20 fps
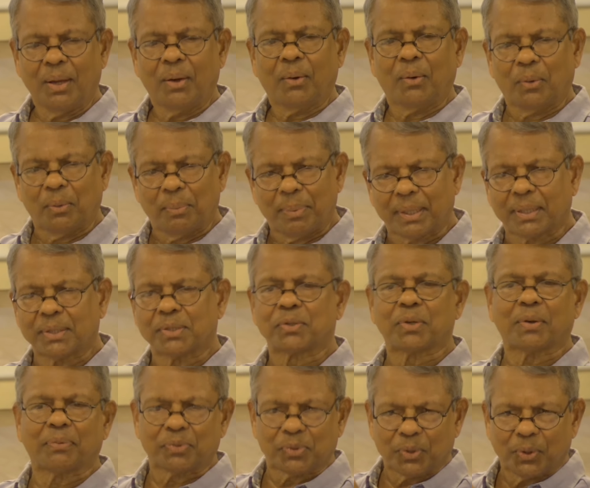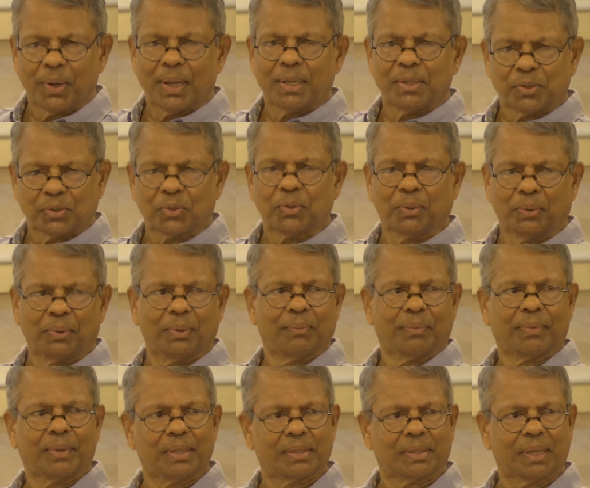oh, because of so and so, this